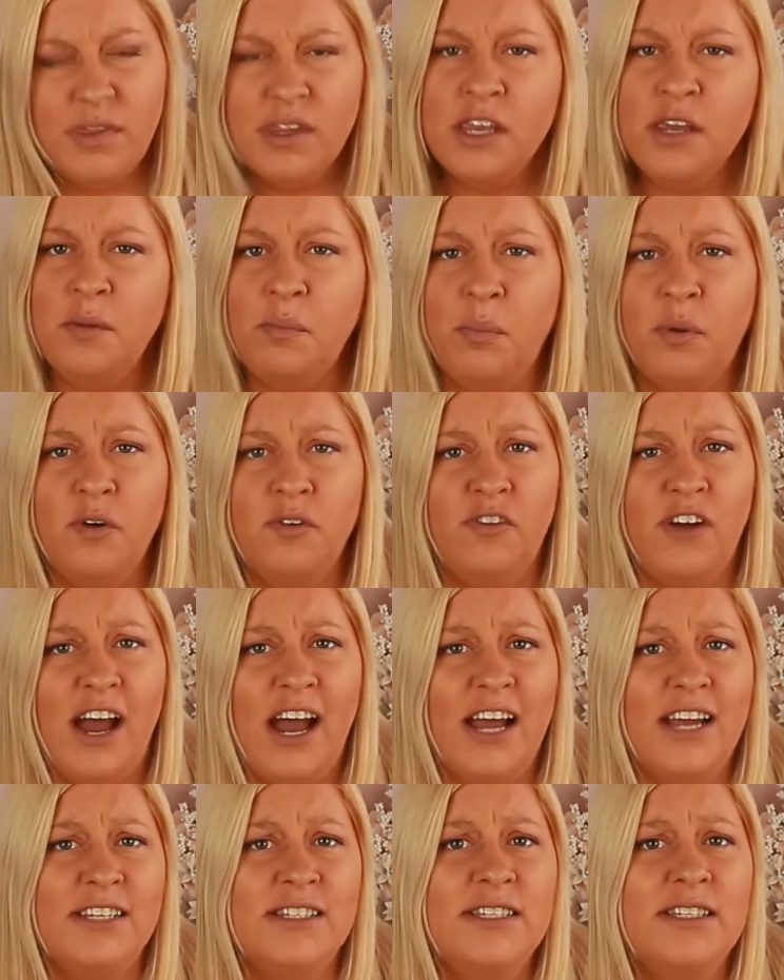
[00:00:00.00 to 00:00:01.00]
It
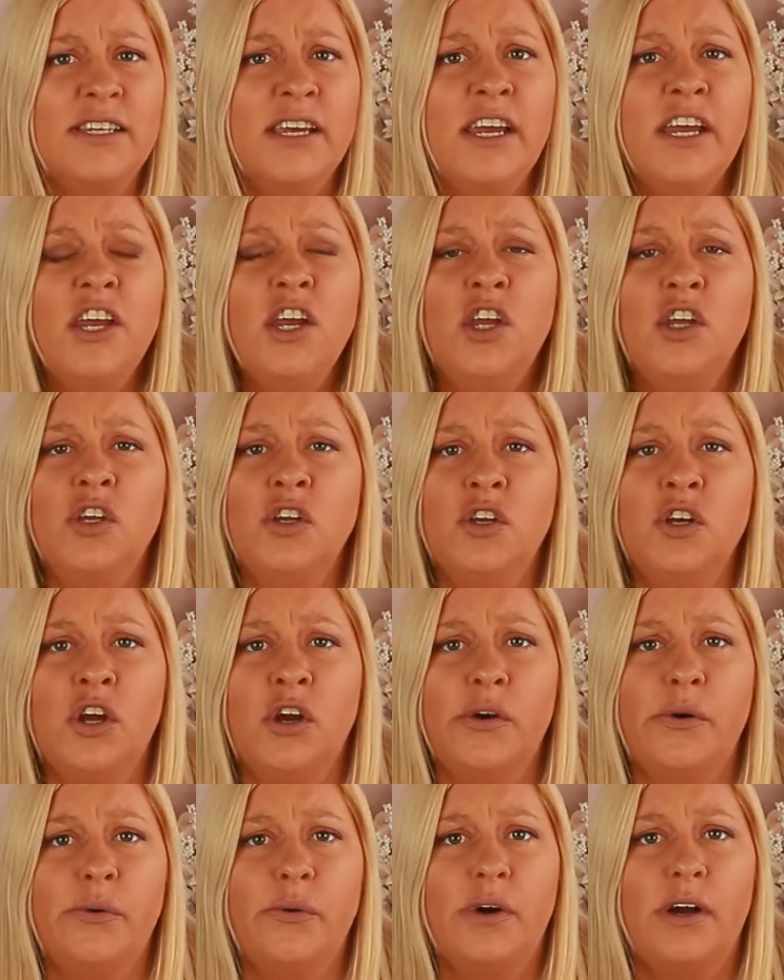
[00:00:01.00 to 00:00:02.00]
provides, you
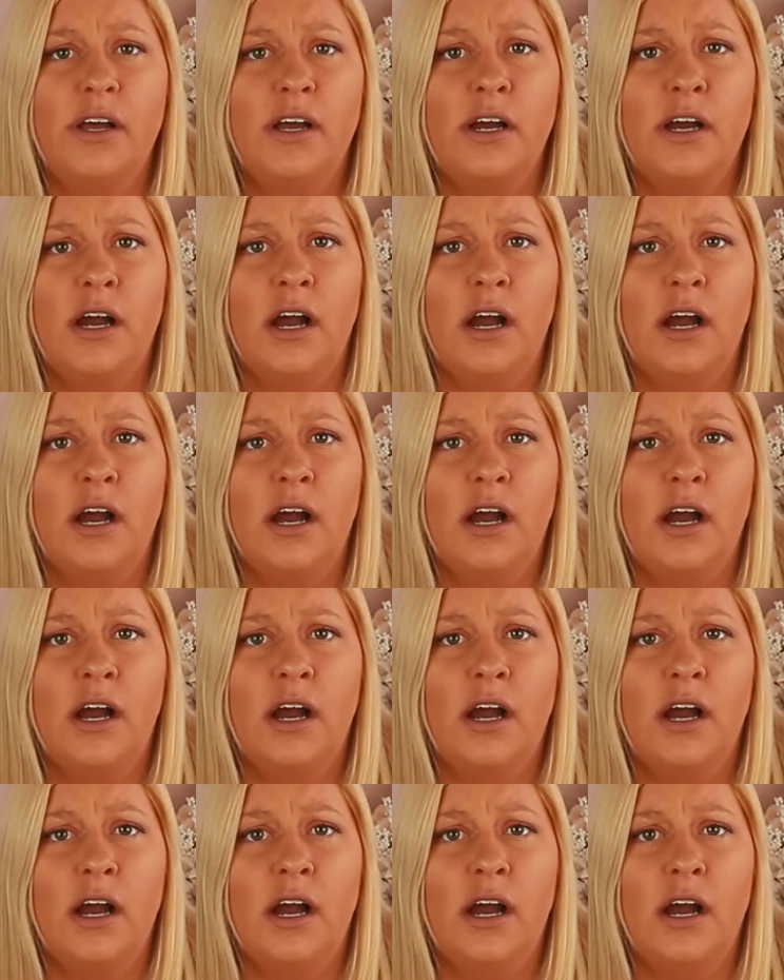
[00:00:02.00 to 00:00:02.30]
know,